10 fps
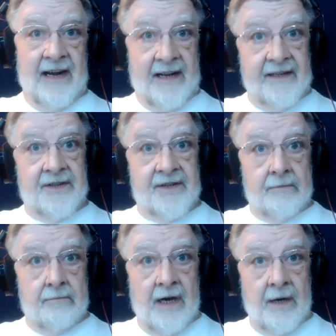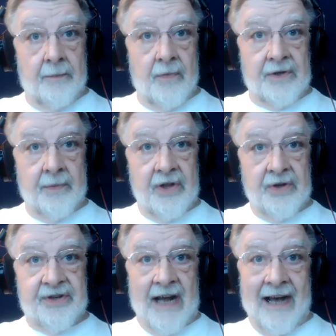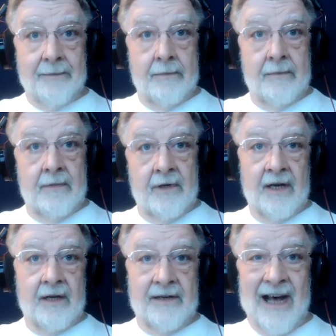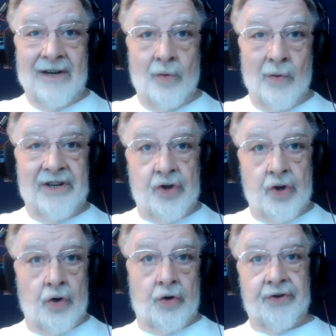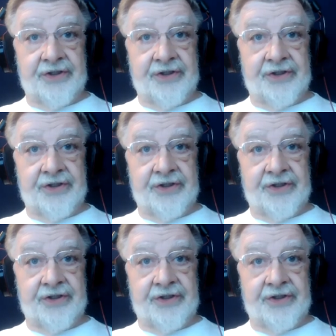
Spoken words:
I did some of those dot grid journals.